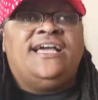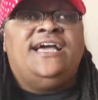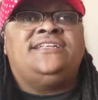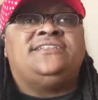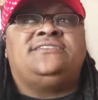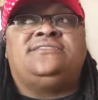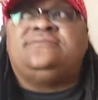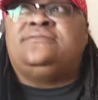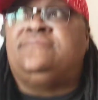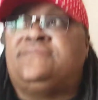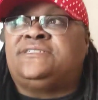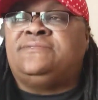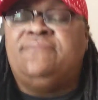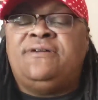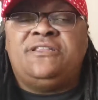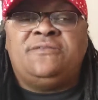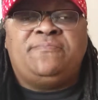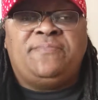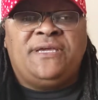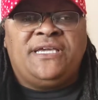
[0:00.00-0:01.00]
Got
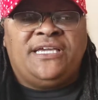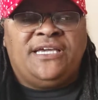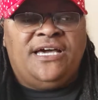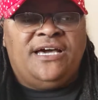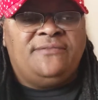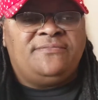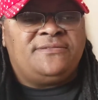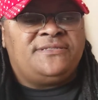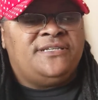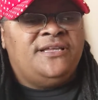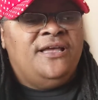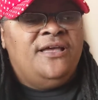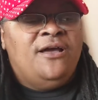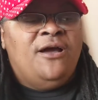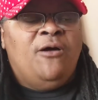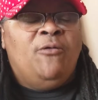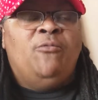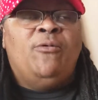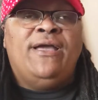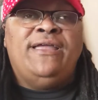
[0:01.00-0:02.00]
some other pickups.
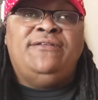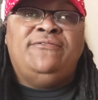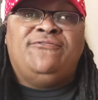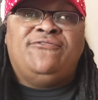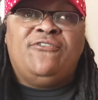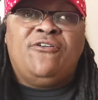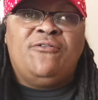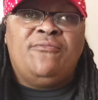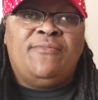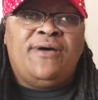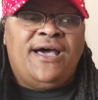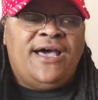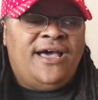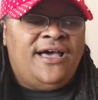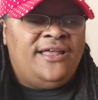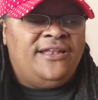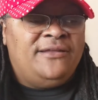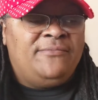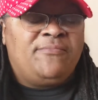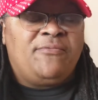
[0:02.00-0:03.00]
I'm waiting for
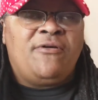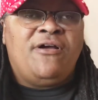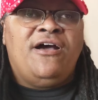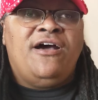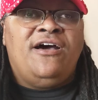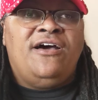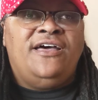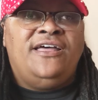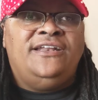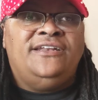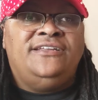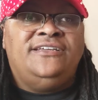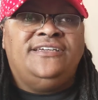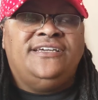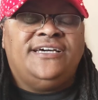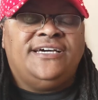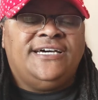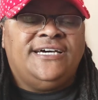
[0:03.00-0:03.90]
my LeBron,